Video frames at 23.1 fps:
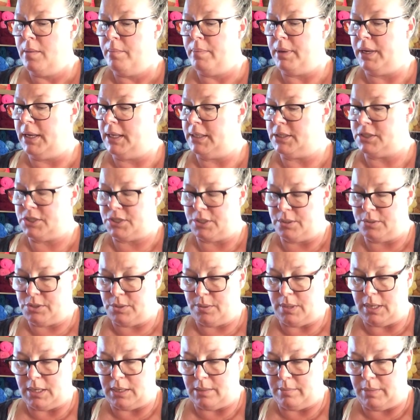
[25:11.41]
But it shows
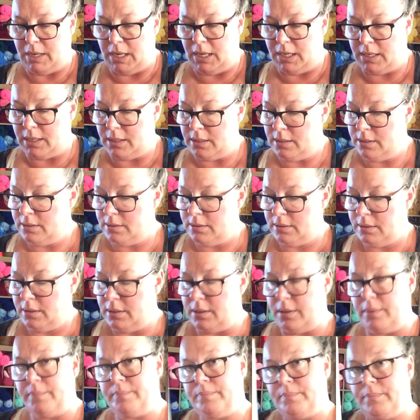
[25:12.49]
you how to make, you
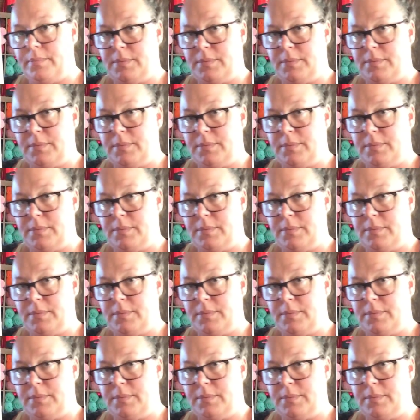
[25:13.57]
know,